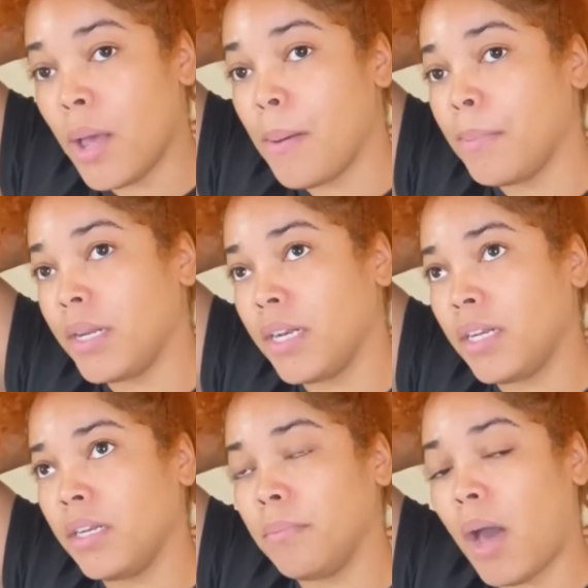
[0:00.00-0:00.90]
put it
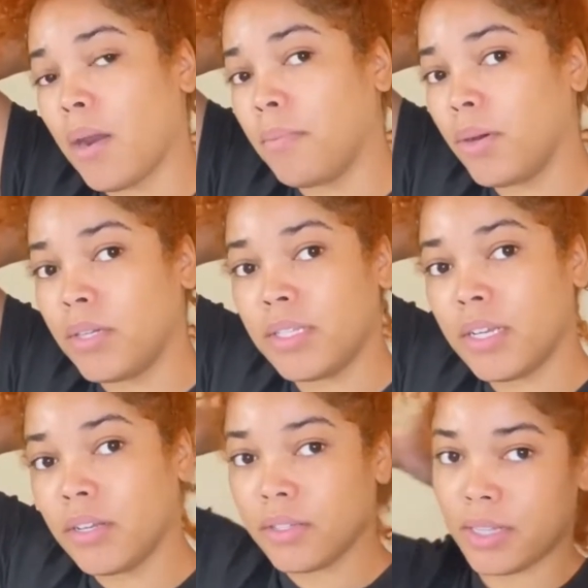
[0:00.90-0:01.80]
in bottom
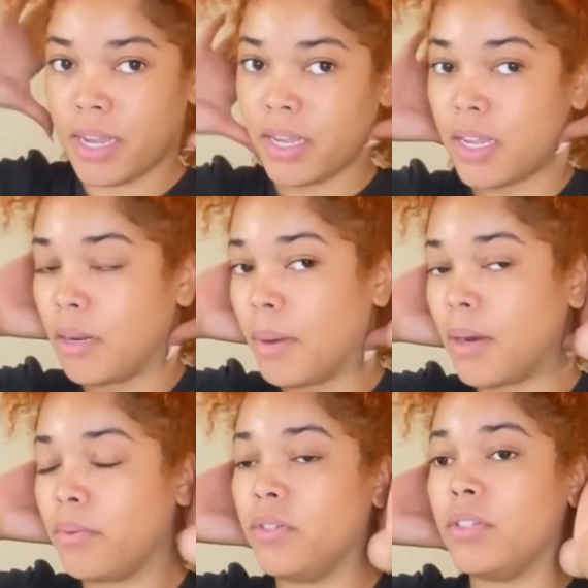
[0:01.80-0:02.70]
ponytails, like in the bottom
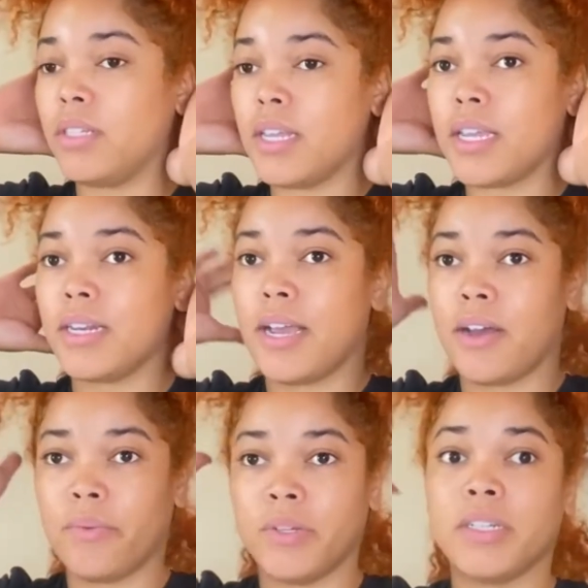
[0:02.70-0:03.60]
when you slick it down,
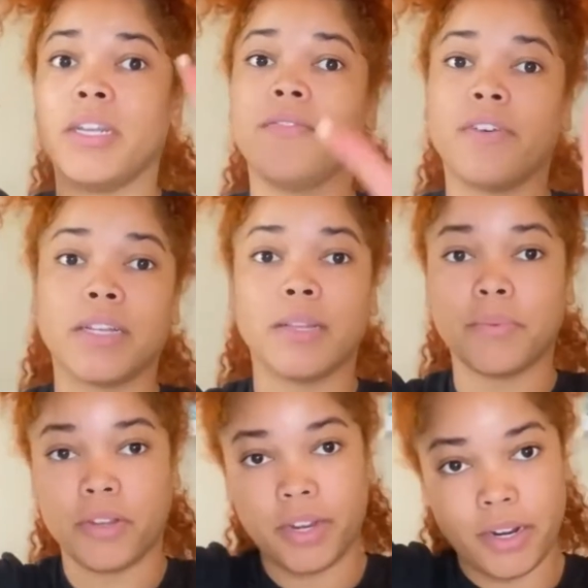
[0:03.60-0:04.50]
which it fucks up
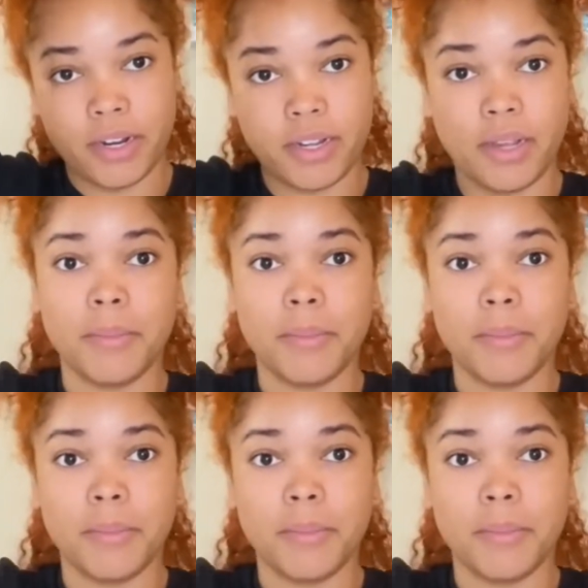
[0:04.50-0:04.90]
your haircut.